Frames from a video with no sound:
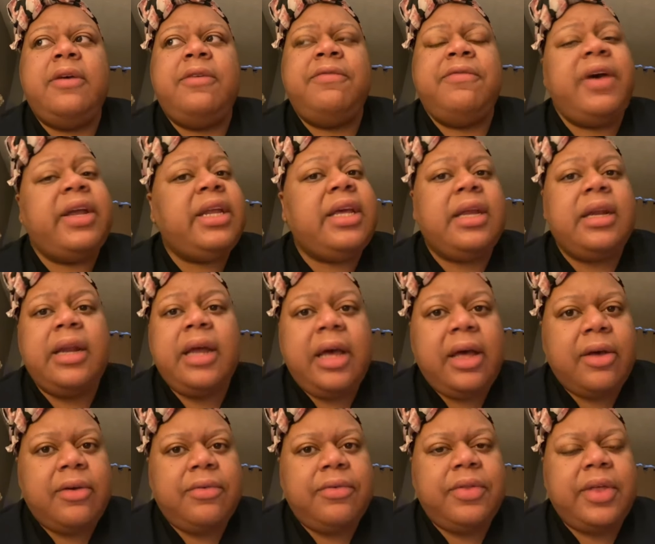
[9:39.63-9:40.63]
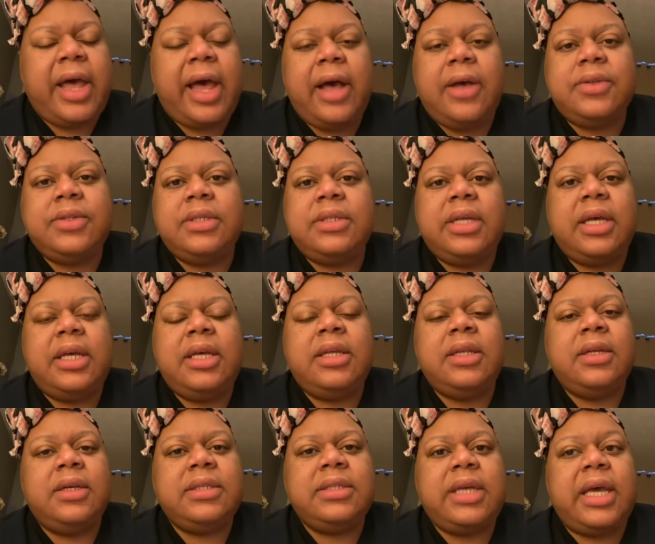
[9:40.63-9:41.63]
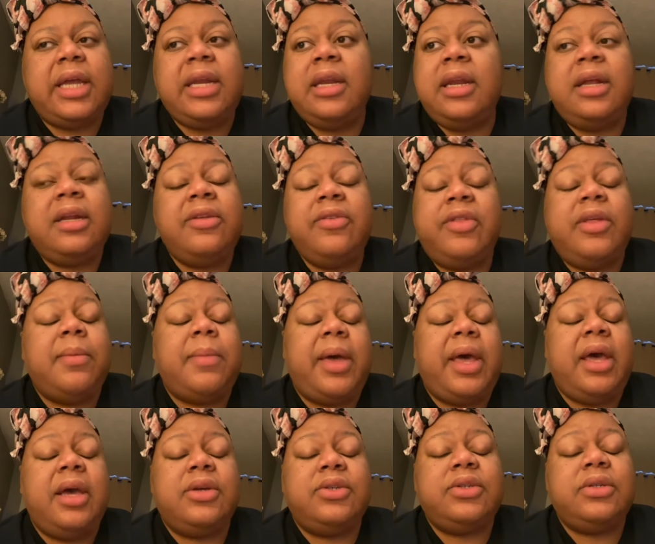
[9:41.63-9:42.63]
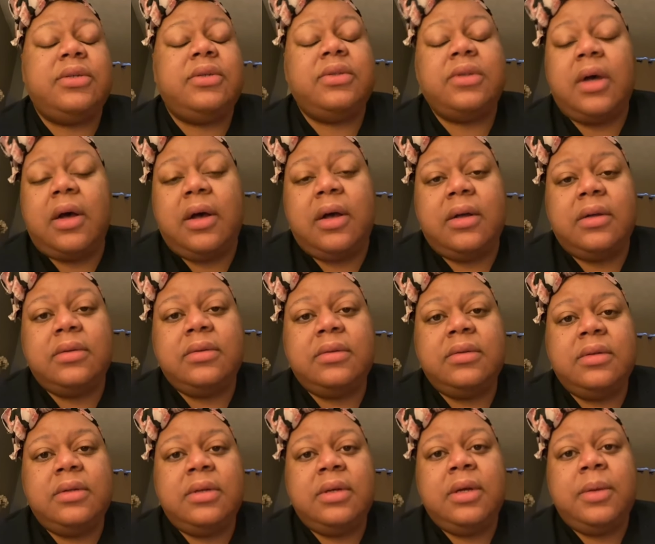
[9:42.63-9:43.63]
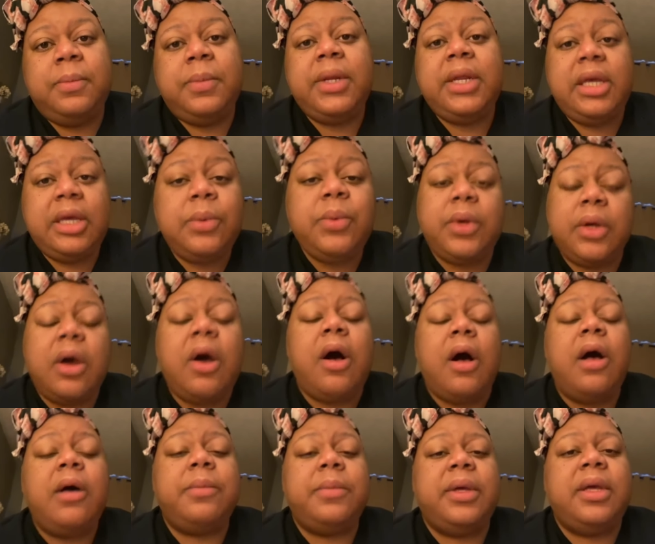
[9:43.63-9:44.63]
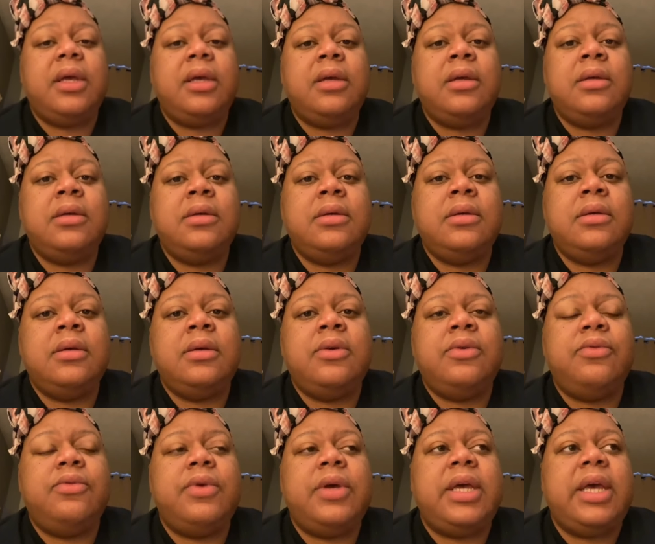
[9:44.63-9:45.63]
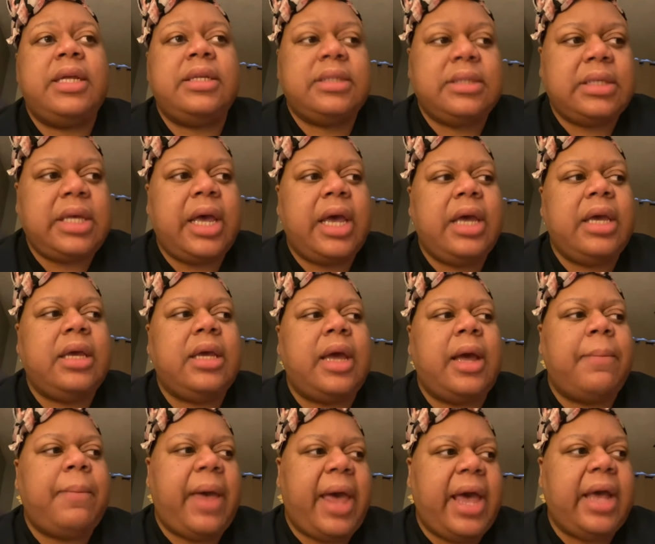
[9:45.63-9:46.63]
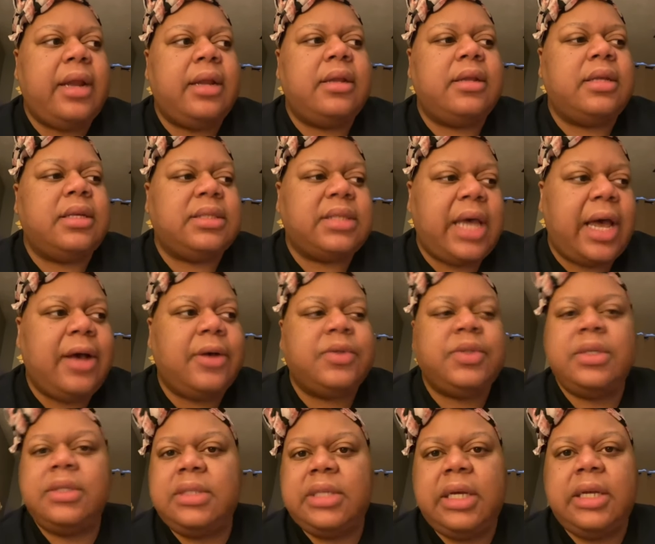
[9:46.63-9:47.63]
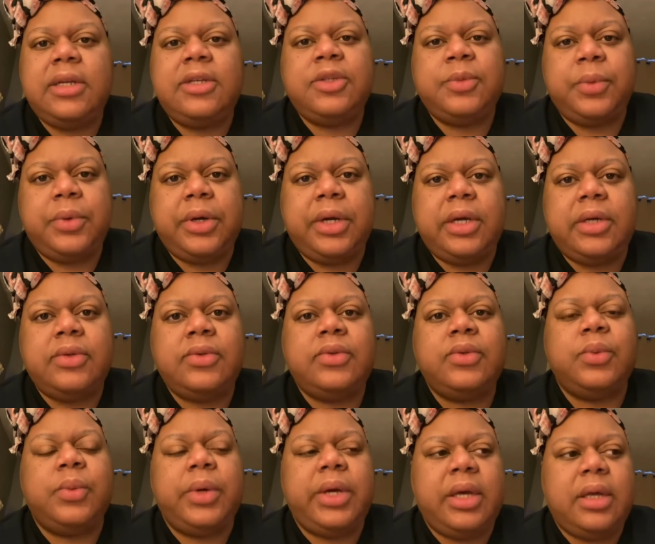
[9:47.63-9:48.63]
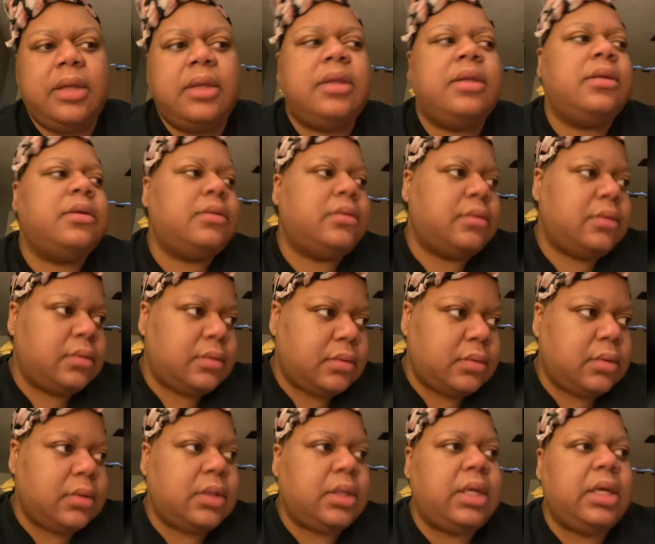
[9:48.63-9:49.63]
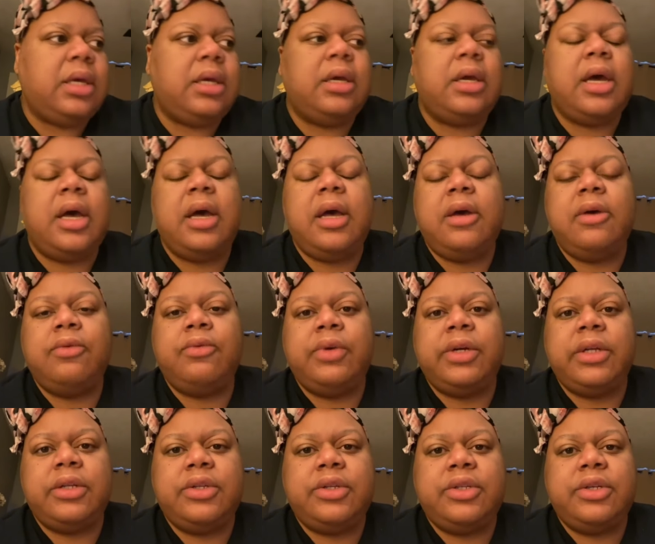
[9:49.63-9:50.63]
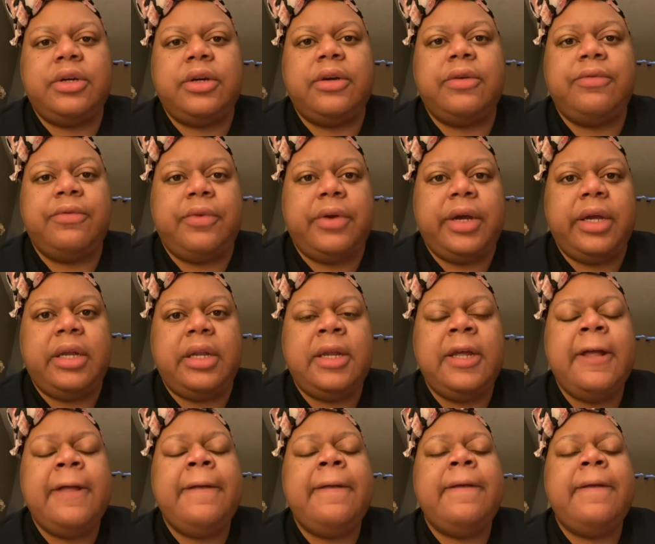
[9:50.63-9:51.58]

Funny enough, the houses that he looked at, none of them I actually saw. But he would call me and say, I'm at this house in Sandy Springs with the uh, realtor friend